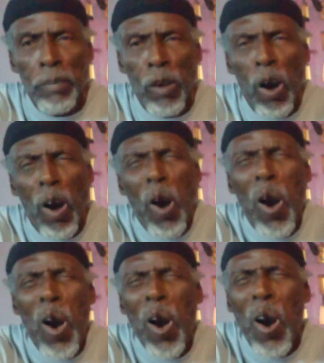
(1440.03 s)
said
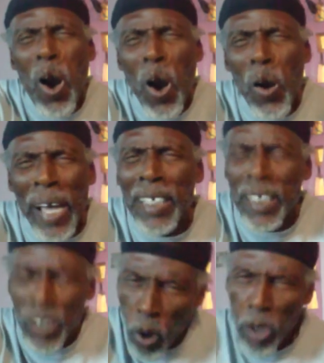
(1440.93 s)
before, how can
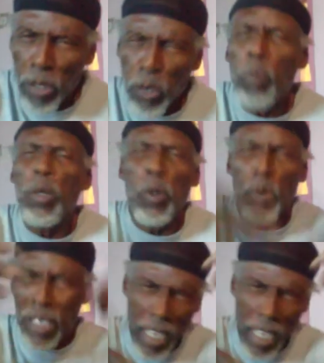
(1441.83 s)
this God whom you